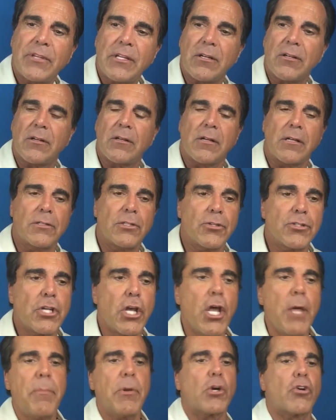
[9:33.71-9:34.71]

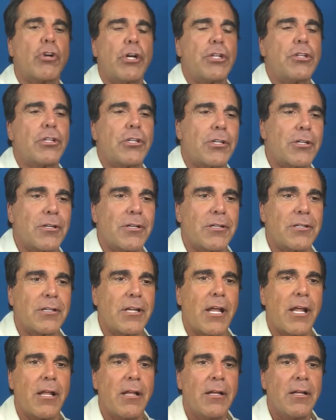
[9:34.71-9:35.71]
there's a hypocrite there
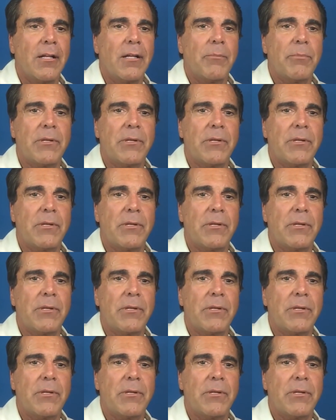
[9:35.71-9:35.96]
and that.